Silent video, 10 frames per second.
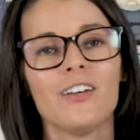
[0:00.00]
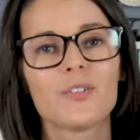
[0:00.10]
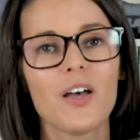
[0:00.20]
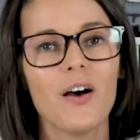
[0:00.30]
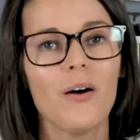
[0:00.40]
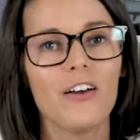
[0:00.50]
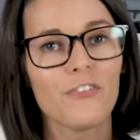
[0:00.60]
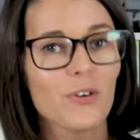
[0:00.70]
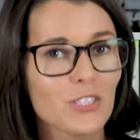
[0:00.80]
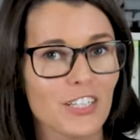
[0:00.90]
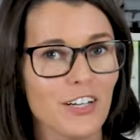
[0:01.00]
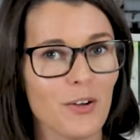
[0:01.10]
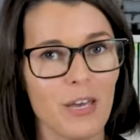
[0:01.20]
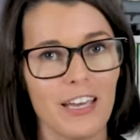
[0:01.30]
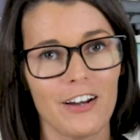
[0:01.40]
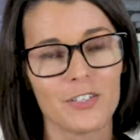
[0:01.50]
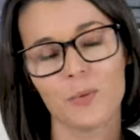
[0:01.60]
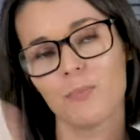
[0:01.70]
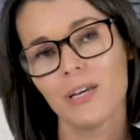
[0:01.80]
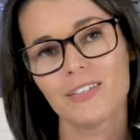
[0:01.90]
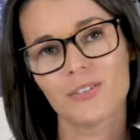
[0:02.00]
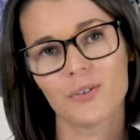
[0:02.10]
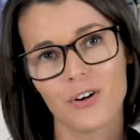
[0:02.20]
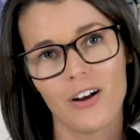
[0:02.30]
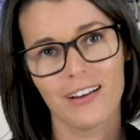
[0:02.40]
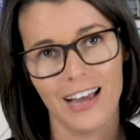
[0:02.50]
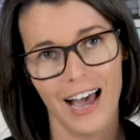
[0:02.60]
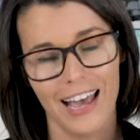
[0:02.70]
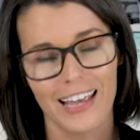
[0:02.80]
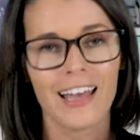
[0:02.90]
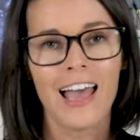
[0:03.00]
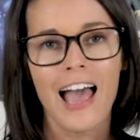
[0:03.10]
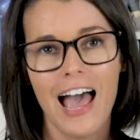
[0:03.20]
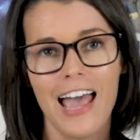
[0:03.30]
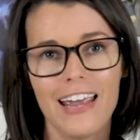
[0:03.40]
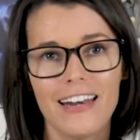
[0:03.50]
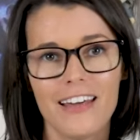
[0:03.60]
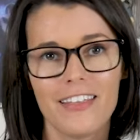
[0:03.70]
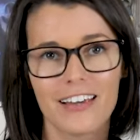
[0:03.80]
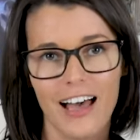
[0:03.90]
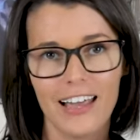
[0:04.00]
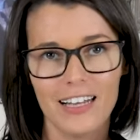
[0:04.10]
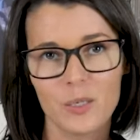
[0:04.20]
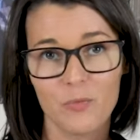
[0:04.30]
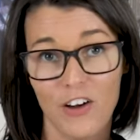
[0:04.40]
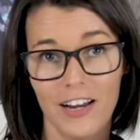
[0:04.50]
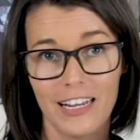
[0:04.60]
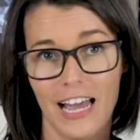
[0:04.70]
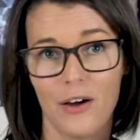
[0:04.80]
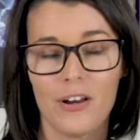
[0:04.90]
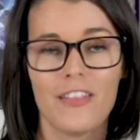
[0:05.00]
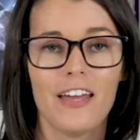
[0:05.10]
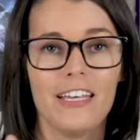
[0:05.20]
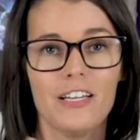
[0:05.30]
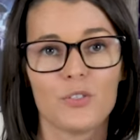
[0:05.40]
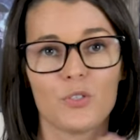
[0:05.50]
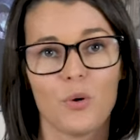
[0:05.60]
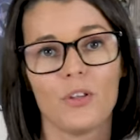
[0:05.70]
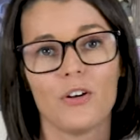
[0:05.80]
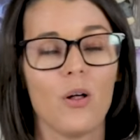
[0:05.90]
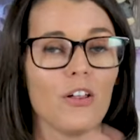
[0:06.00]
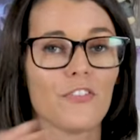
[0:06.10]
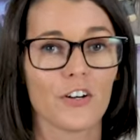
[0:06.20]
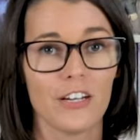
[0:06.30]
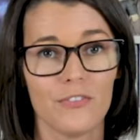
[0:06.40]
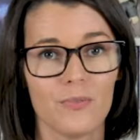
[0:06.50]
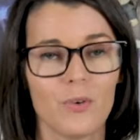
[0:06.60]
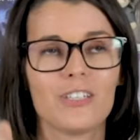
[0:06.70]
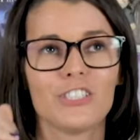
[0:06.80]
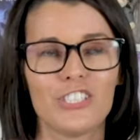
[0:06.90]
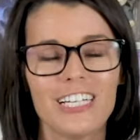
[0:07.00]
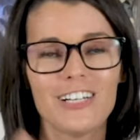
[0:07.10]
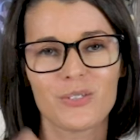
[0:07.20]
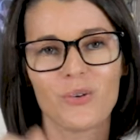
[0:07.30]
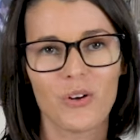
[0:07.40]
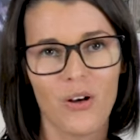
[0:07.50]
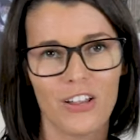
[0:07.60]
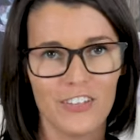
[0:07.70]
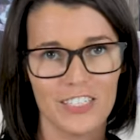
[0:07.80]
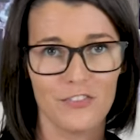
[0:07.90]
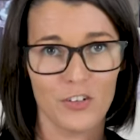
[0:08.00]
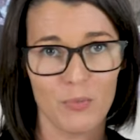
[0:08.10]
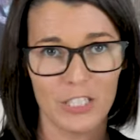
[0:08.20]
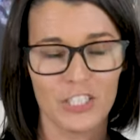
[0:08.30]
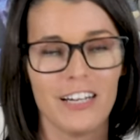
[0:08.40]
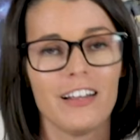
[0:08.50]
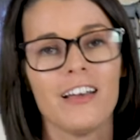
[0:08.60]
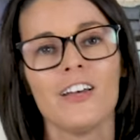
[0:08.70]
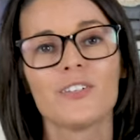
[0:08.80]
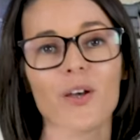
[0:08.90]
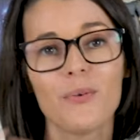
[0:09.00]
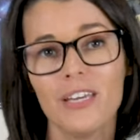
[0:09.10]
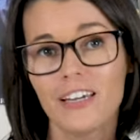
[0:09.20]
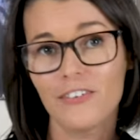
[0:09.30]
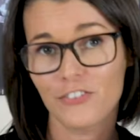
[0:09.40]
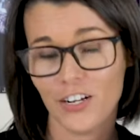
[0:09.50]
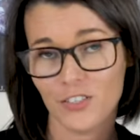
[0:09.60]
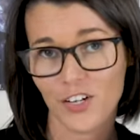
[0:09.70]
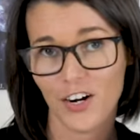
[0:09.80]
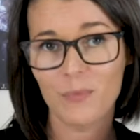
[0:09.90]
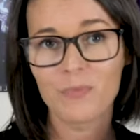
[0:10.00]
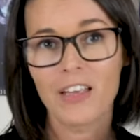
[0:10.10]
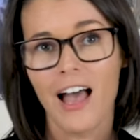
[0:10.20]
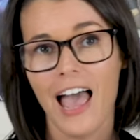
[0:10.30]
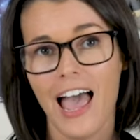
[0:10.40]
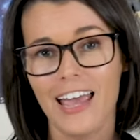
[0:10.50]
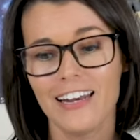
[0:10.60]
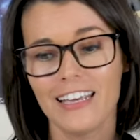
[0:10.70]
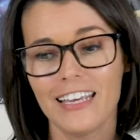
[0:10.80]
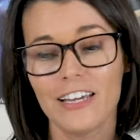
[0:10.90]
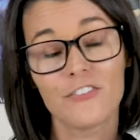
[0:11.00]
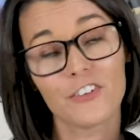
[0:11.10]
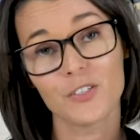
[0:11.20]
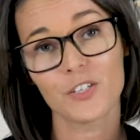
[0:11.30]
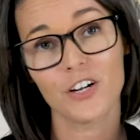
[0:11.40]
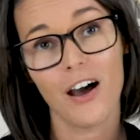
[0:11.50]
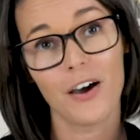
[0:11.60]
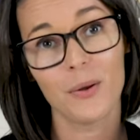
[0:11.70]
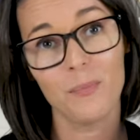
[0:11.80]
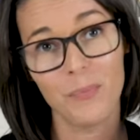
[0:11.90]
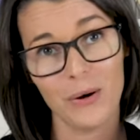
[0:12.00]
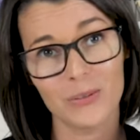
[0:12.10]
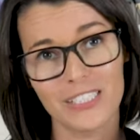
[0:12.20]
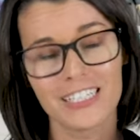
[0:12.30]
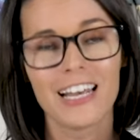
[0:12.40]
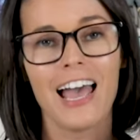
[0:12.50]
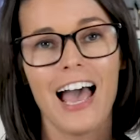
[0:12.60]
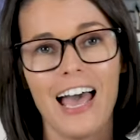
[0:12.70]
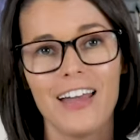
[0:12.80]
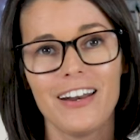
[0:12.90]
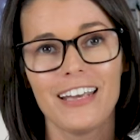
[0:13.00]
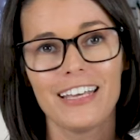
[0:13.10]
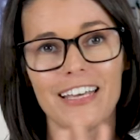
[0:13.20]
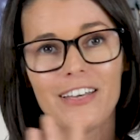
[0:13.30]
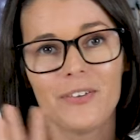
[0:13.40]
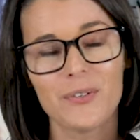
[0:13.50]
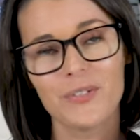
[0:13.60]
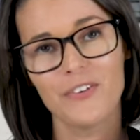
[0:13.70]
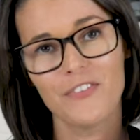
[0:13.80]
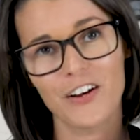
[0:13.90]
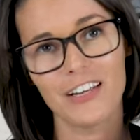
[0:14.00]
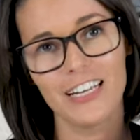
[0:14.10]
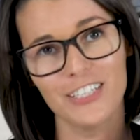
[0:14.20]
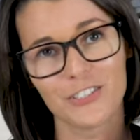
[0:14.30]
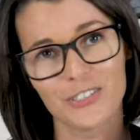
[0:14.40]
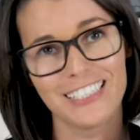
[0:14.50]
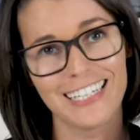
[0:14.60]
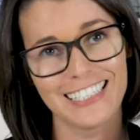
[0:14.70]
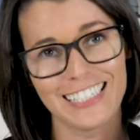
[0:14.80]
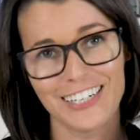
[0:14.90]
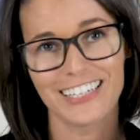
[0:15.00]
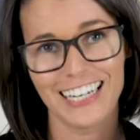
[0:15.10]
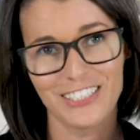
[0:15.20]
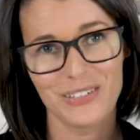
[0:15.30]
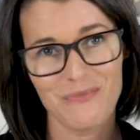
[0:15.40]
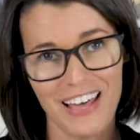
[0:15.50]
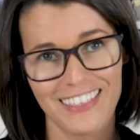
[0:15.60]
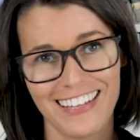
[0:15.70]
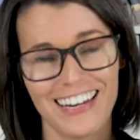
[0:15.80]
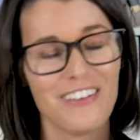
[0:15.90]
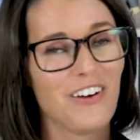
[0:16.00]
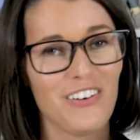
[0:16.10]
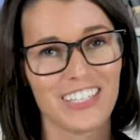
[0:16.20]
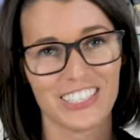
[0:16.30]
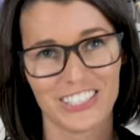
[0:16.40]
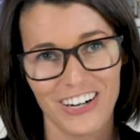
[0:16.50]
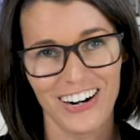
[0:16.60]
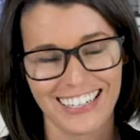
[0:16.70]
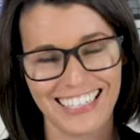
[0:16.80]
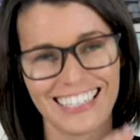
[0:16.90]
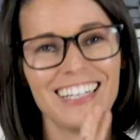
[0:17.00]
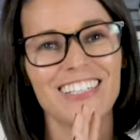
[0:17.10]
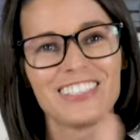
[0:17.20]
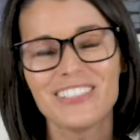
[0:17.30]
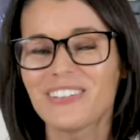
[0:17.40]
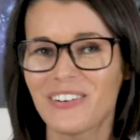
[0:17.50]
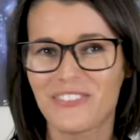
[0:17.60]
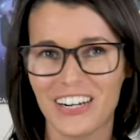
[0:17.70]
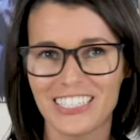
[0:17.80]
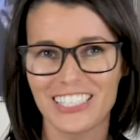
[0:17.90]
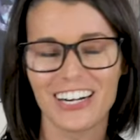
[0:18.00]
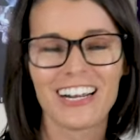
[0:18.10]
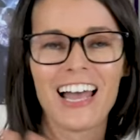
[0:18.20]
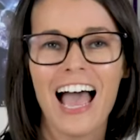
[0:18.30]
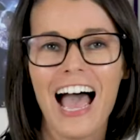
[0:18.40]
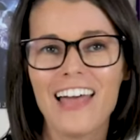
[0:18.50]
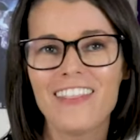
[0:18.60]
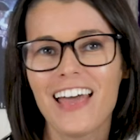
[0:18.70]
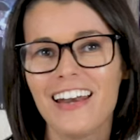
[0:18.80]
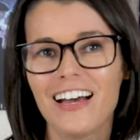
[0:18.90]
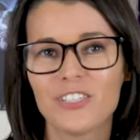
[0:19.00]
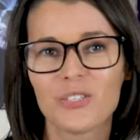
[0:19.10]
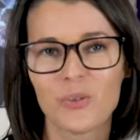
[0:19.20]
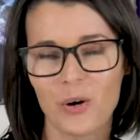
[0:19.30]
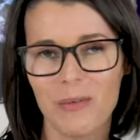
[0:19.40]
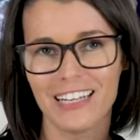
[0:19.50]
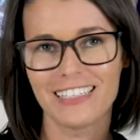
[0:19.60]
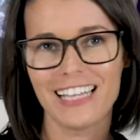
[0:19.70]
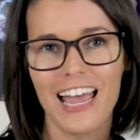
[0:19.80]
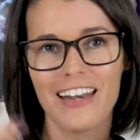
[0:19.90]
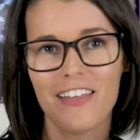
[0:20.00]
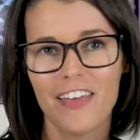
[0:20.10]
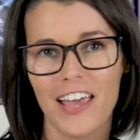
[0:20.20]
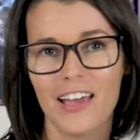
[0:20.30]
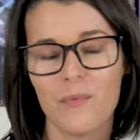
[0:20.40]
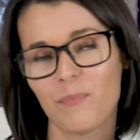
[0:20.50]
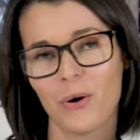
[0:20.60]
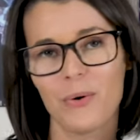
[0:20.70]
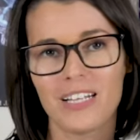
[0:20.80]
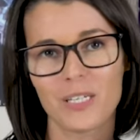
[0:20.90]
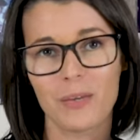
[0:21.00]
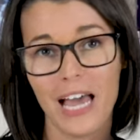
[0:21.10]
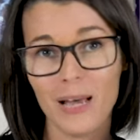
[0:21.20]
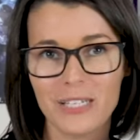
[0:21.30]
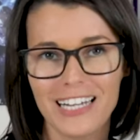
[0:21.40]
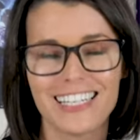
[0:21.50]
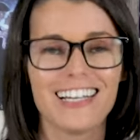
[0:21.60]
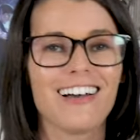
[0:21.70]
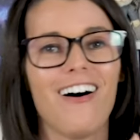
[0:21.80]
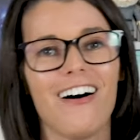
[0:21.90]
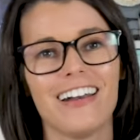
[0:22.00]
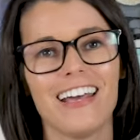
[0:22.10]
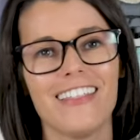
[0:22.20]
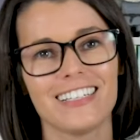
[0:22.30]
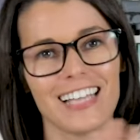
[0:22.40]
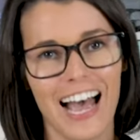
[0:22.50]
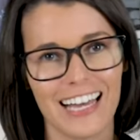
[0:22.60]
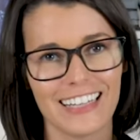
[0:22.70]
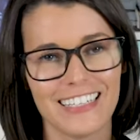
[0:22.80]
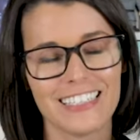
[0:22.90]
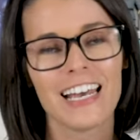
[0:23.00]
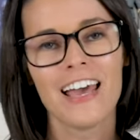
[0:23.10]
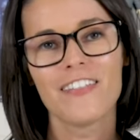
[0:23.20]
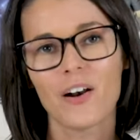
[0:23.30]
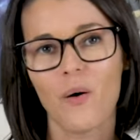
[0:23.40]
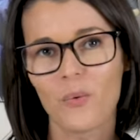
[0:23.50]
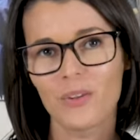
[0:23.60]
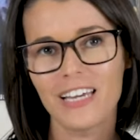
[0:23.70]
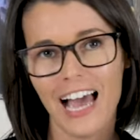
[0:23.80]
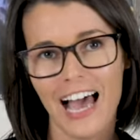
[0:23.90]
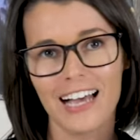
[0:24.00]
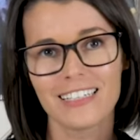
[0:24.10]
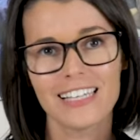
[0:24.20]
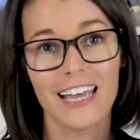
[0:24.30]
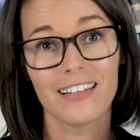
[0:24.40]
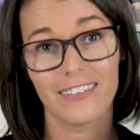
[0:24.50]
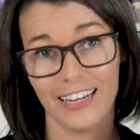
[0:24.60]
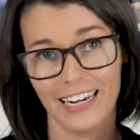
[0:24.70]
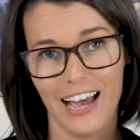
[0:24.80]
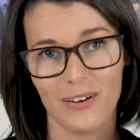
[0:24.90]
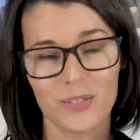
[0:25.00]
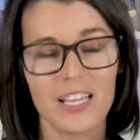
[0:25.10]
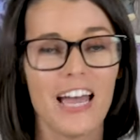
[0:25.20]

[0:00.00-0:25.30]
So unfortunately, our main character picks the wrong guy, and the guy ends up finding out that he has stolen all of her, she has stolen all of his information. So he confronts her, and he confronts her on a boat, and he uses a very interesting interrogation method involving a shark to confront her. And then a storm hits and the boat ends up capsizing on this island that only has a lighthouse.